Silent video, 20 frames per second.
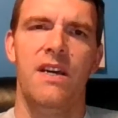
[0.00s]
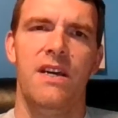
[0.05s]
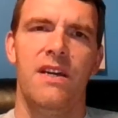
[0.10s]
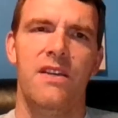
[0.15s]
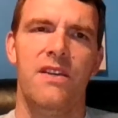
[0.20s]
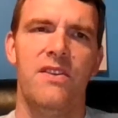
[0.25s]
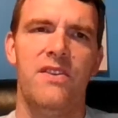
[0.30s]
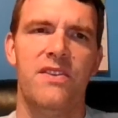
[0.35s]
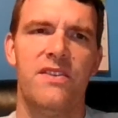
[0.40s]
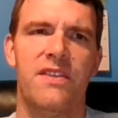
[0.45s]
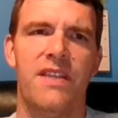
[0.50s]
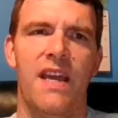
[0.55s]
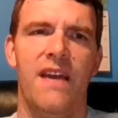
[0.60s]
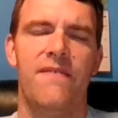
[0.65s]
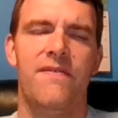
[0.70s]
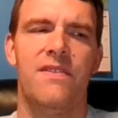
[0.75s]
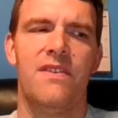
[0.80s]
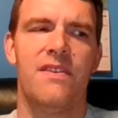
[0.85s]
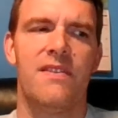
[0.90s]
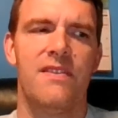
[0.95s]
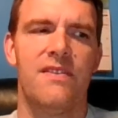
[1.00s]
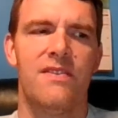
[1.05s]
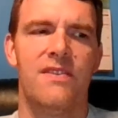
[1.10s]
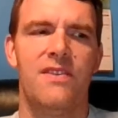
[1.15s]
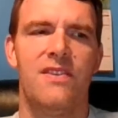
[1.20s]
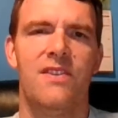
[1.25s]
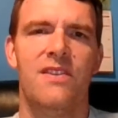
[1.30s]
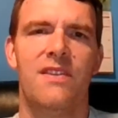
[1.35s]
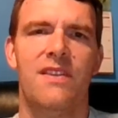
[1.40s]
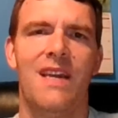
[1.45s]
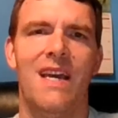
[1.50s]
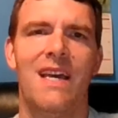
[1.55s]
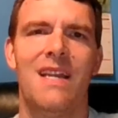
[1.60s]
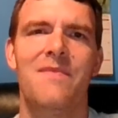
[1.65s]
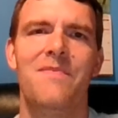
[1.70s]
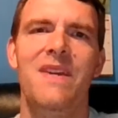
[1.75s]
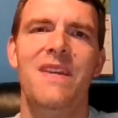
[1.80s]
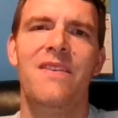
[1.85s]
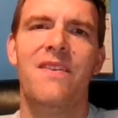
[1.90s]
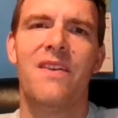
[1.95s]
You just have to kind
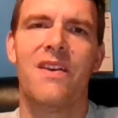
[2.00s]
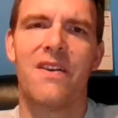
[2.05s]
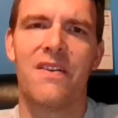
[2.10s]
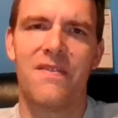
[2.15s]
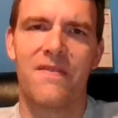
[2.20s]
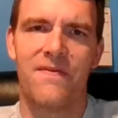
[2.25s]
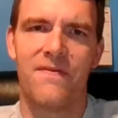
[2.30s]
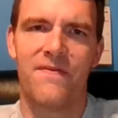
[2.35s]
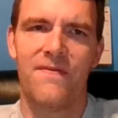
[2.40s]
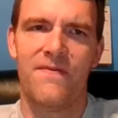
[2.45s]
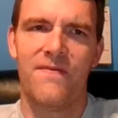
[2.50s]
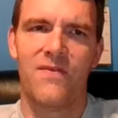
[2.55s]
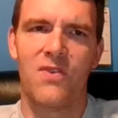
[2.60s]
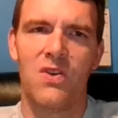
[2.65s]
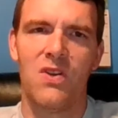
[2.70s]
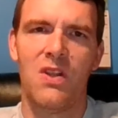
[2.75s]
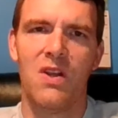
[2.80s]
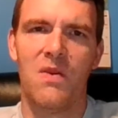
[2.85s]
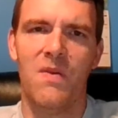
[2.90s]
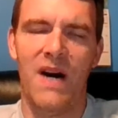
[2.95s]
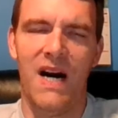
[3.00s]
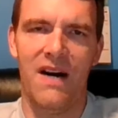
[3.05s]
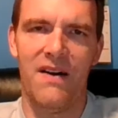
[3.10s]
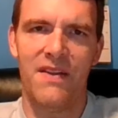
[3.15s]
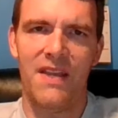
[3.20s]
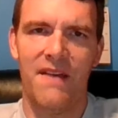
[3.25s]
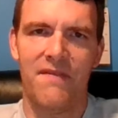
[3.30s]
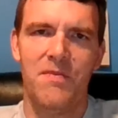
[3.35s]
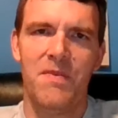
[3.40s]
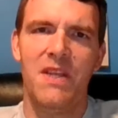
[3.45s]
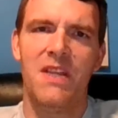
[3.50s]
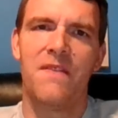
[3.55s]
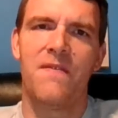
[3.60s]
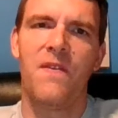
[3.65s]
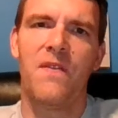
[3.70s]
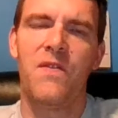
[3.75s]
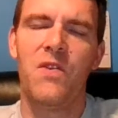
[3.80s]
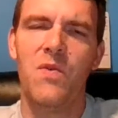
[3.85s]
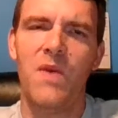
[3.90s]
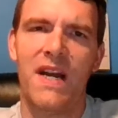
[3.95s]
of be there for a little while. You have to be there
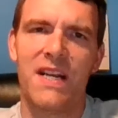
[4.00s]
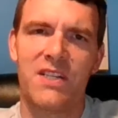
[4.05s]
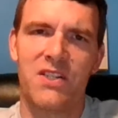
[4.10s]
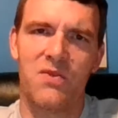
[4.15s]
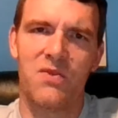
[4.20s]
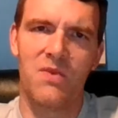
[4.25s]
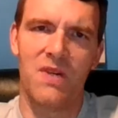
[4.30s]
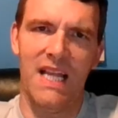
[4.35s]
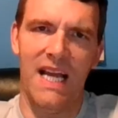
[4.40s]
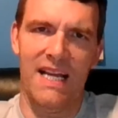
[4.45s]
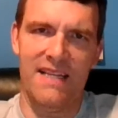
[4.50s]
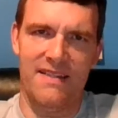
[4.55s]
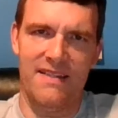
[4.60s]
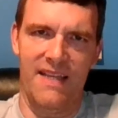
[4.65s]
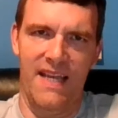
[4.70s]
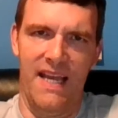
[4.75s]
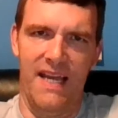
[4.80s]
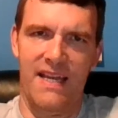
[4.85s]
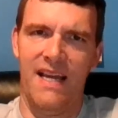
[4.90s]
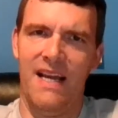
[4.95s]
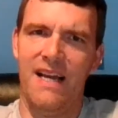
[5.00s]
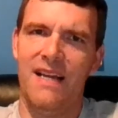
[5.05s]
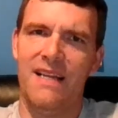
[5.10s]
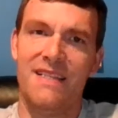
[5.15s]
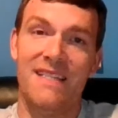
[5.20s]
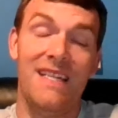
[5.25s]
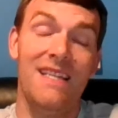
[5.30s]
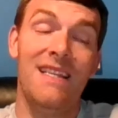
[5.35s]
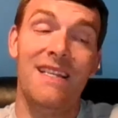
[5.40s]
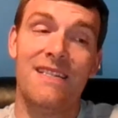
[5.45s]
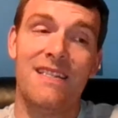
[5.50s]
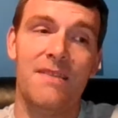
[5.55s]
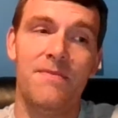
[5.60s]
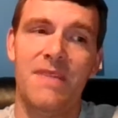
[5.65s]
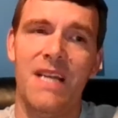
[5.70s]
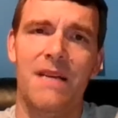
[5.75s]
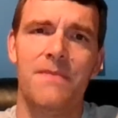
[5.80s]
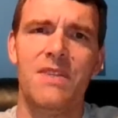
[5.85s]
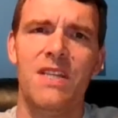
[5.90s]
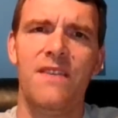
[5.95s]
for a few weeks to realize that. And I see that
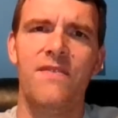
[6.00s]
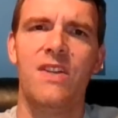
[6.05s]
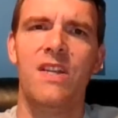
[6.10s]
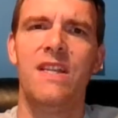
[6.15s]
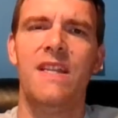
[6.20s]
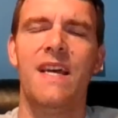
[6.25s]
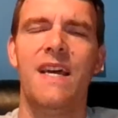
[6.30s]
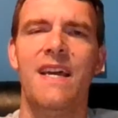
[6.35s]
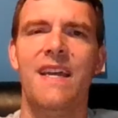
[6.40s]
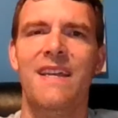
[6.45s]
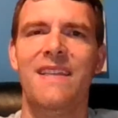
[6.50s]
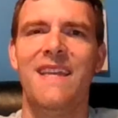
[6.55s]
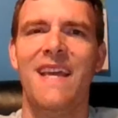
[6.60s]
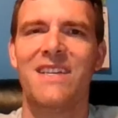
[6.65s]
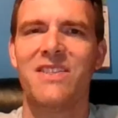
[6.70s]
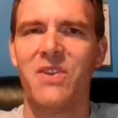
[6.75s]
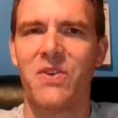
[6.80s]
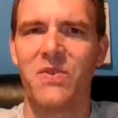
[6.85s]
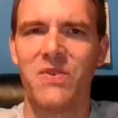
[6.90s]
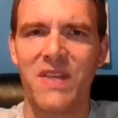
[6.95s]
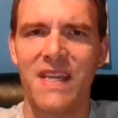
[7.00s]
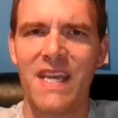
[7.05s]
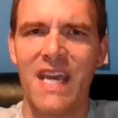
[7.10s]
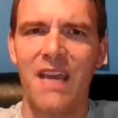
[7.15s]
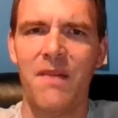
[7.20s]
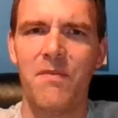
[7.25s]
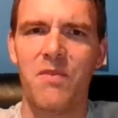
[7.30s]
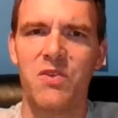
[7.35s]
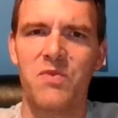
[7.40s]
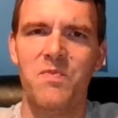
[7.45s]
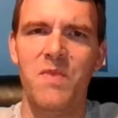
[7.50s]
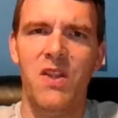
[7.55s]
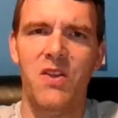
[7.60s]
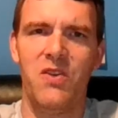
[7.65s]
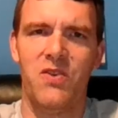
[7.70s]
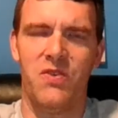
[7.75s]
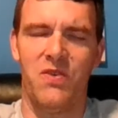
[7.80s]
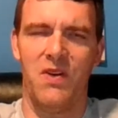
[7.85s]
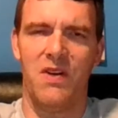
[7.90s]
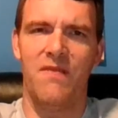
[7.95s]
sometimes even in the SOC campus
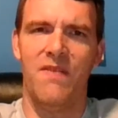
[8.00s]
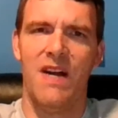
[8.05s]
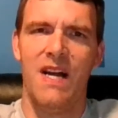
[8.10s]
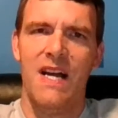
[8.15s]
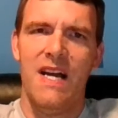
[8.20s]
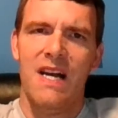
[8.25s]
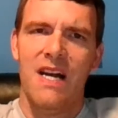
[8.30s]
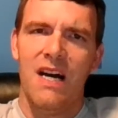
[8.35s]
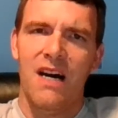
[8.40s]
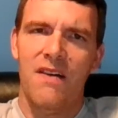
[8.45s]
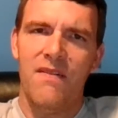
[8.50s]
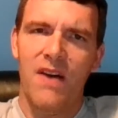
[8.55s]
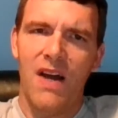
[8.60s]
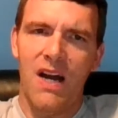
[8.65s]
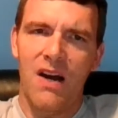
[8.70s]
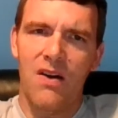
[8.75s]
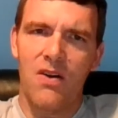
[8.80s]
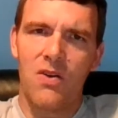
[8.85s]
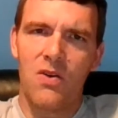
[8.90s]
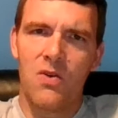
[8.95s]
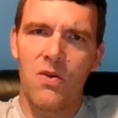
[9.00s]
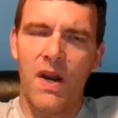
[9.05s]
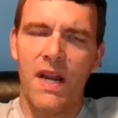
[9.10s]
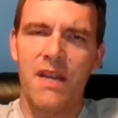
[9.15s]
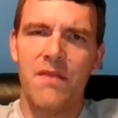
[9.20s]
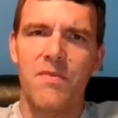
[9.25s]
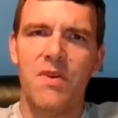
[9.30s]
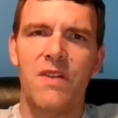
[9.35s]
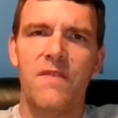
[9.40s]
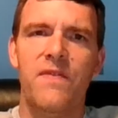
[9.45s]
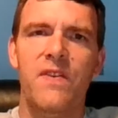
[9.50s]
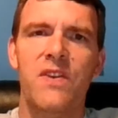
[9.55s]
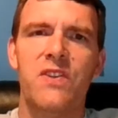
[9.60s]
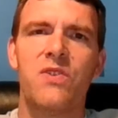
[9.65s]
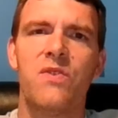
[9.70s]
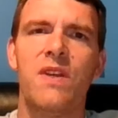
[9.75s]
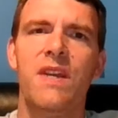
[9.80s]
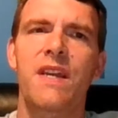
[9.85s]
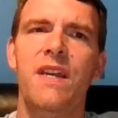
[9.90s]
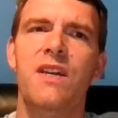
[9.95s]
ministry of how great and
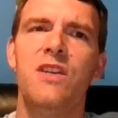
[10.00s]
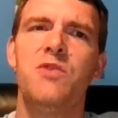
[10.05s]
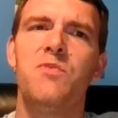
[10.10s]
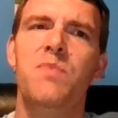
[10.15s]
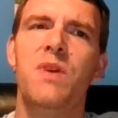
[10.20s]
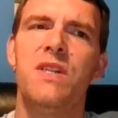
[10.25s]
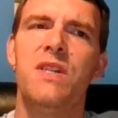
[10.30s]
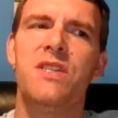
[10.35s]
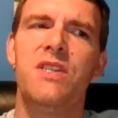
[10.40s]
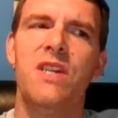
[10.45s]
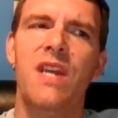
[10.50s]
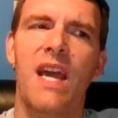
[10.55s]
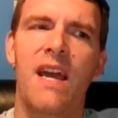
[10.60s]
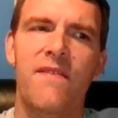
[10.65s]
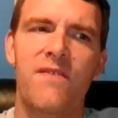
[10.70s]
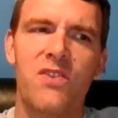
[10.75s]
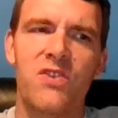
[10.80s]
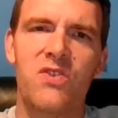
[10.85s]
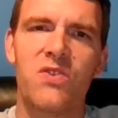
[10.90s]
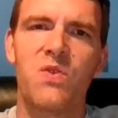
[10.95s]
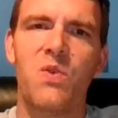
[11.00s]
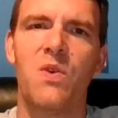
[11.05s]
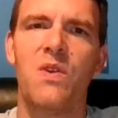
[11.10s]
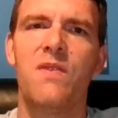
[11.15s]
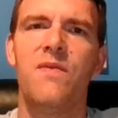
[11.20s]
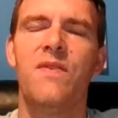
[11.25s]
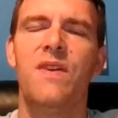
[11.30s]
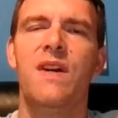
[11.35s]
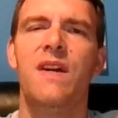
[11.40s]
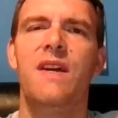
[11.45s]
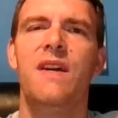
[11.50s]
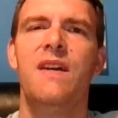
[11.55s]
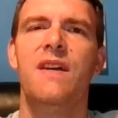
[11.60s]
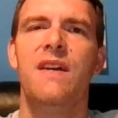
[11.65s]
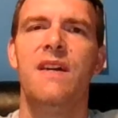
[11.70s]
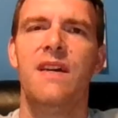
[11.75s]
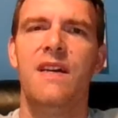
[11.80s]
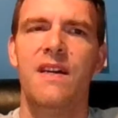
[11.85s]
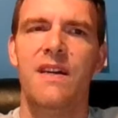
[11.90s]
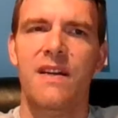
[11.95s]
beneficial it is, but you have
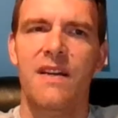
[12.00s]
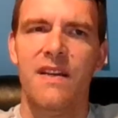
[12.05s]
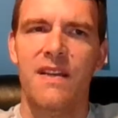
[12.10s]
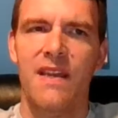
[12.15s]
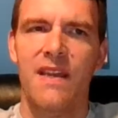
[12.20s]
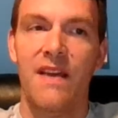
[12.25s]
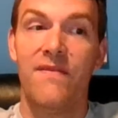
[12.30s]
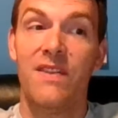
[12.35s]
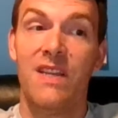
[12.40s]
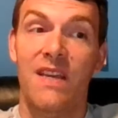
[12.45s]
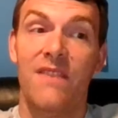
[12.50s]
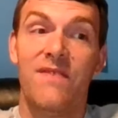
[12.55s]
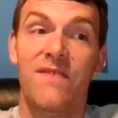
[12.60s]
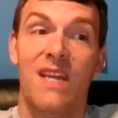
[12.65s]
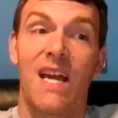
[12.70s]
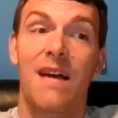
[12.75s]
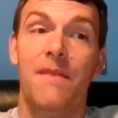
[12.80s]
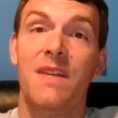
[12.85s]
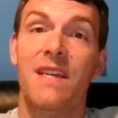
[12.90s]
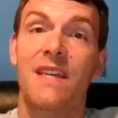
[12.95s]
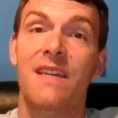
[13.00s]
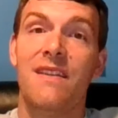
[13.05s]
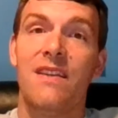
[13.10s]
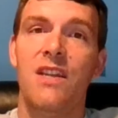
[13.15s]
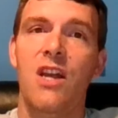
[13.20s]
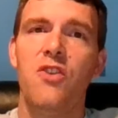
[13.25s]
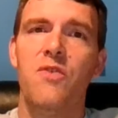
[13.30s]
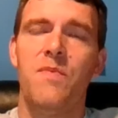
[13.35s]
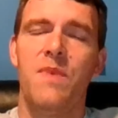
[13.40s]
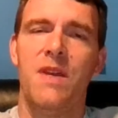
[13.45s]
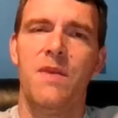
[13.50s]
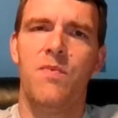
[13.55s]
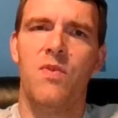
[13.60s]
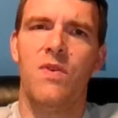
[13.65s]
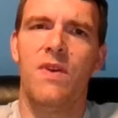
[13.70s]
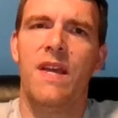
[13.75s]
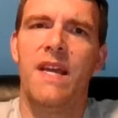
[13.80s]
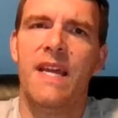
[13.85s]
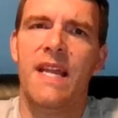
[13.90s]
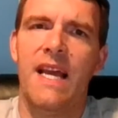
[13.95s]
to give time to get to know the people.
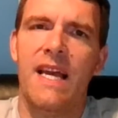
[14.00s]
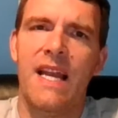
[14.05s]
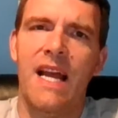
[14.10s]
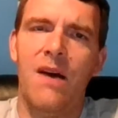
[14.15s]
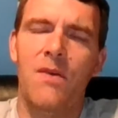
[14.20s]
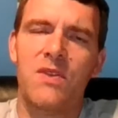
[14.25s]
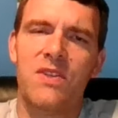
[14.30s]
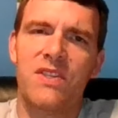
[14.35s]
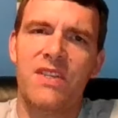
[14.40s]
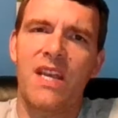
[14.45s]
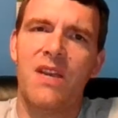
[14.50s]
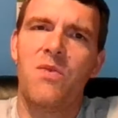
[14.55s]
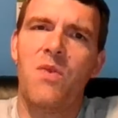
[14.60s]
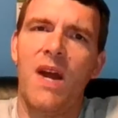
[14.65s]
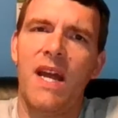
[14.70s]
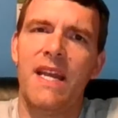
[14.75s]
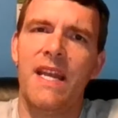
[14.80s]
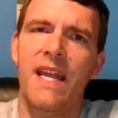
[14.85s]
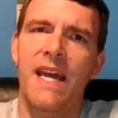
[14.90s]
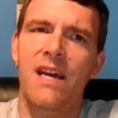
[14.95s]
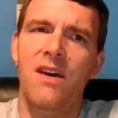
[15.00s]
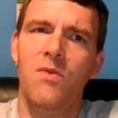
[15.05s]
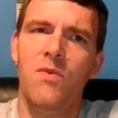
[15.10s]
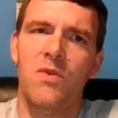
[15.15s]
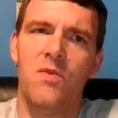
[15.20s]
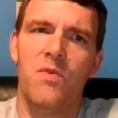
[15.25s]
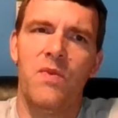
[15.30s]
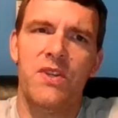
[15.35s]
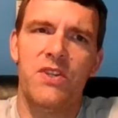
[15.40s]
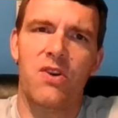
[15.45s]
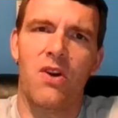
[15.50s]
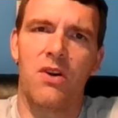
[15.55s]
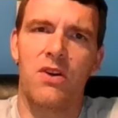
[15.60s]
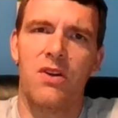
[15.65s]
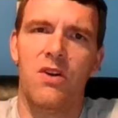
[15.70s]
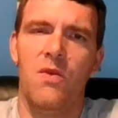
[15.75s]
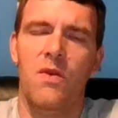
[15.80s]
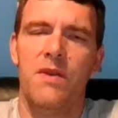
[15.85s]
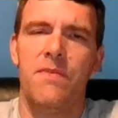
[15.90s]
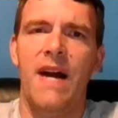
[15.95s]
And I would say right now, when we start
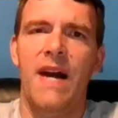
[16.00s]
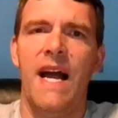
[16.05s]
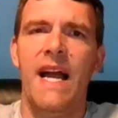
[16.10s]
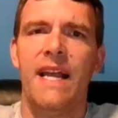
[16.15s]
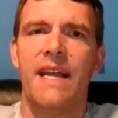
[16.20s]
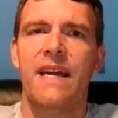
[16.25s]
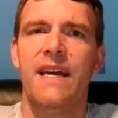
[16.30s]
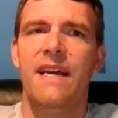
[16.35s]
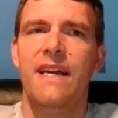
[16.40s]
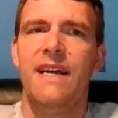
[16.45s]
going back,